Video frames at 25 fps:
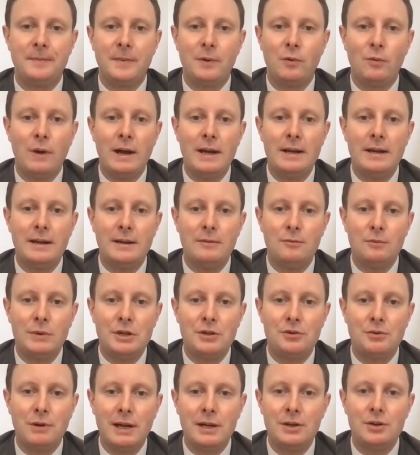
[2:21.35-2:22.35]
When we
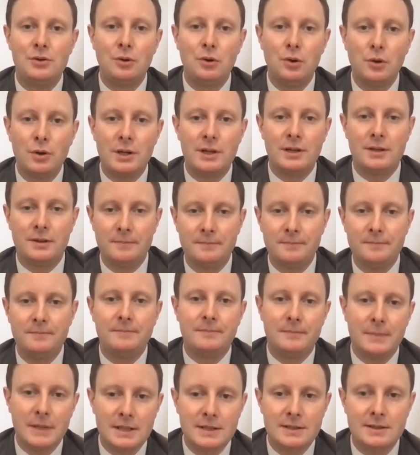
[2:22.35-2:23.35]
try to look,
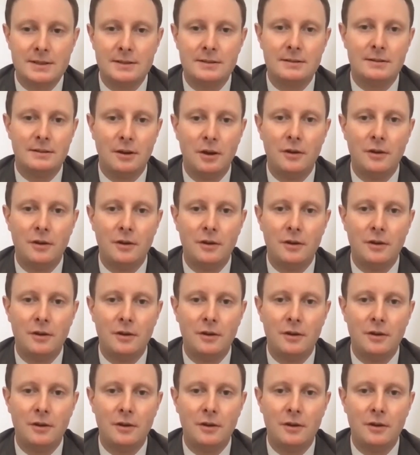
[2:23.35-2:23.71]
it's